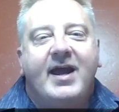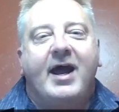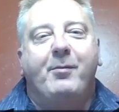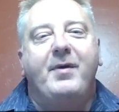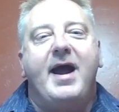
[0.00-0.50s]

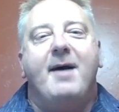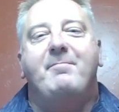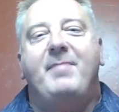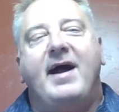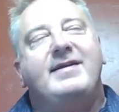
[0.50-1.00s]
And when we
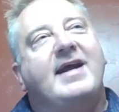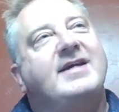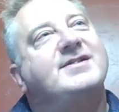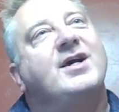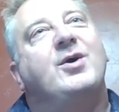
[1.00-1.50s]
have bad
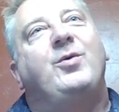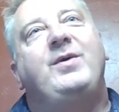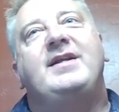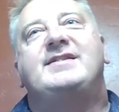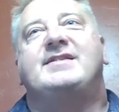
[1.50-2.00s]
days,
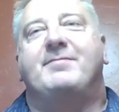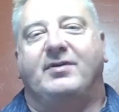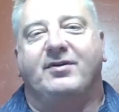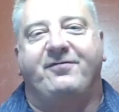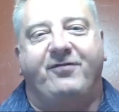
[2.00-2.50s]
we need something to
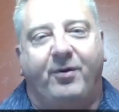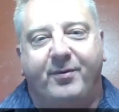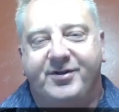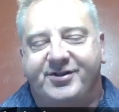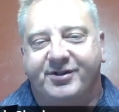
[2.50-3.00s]
look
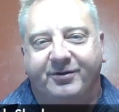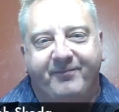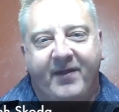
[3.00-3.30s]
forward to.